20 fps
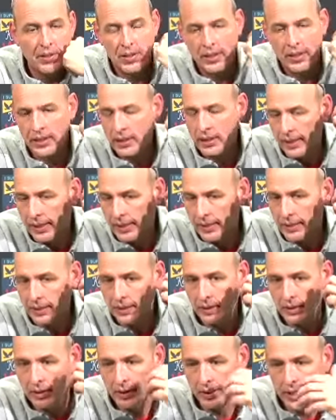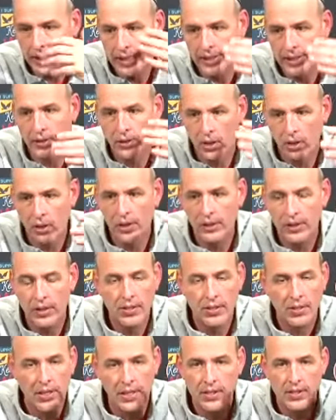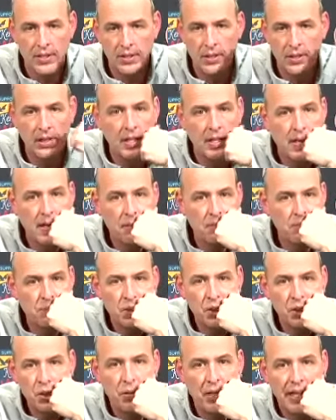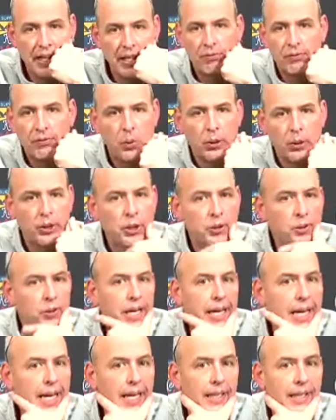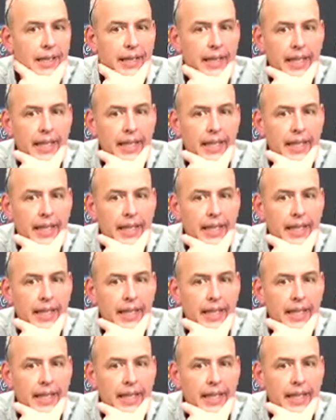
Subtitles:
and later on in the season, you can't afford to do that.